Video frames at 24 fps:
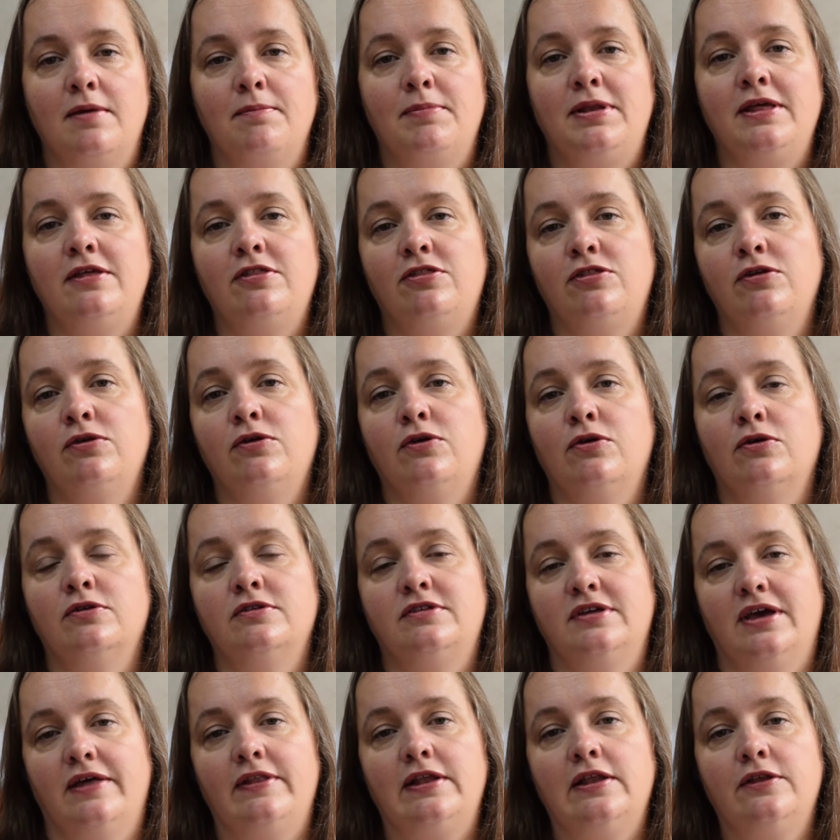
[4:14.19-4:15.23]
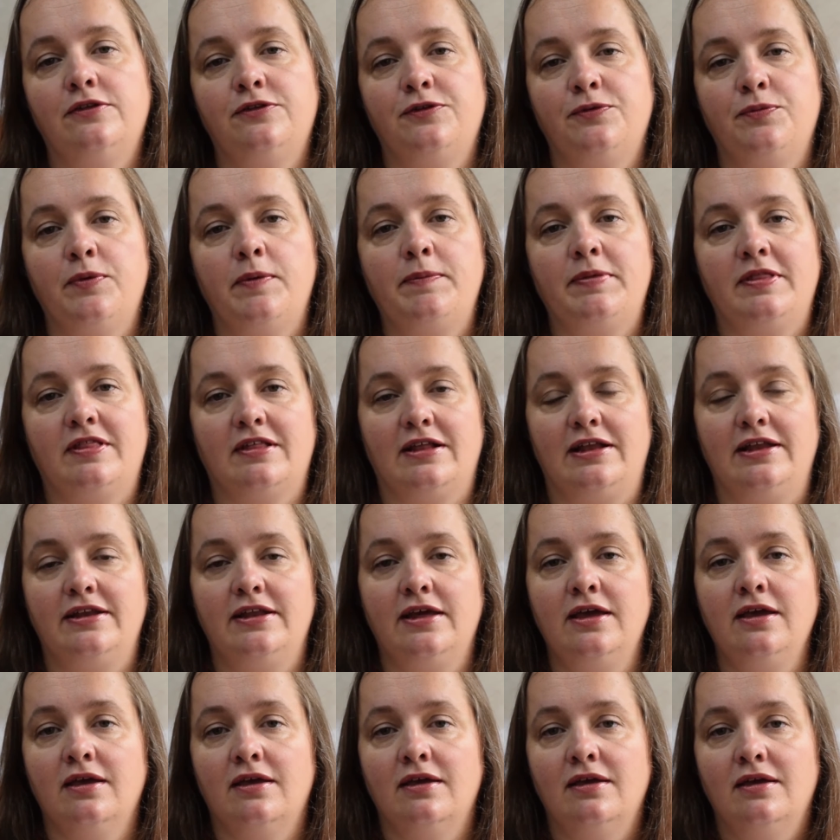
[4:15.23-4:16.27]
please do contact the London Women's
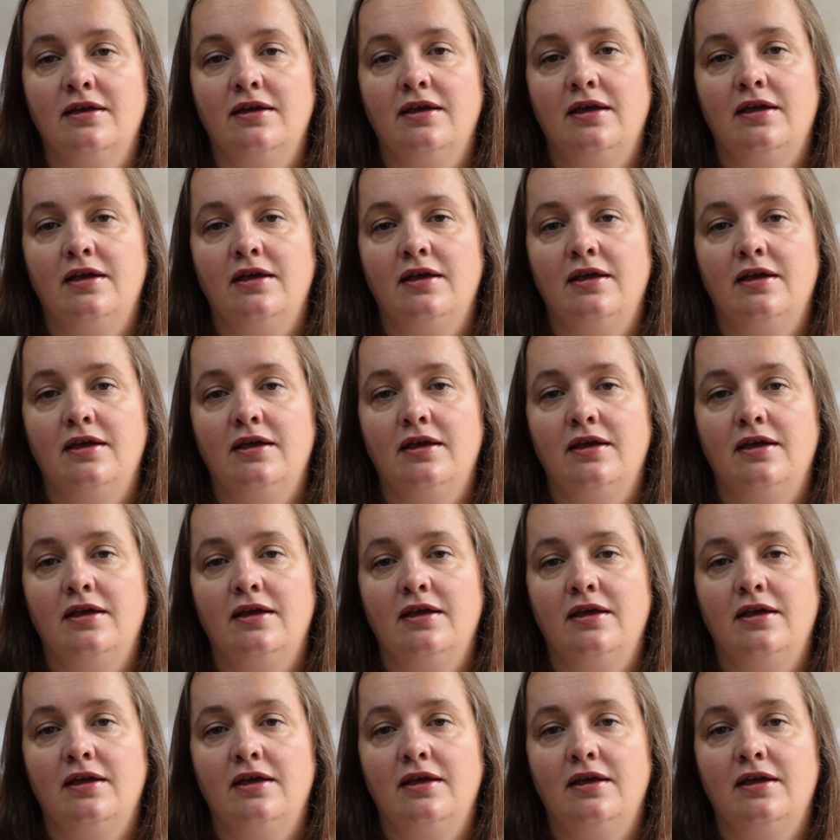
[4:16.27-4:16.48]
Clinic.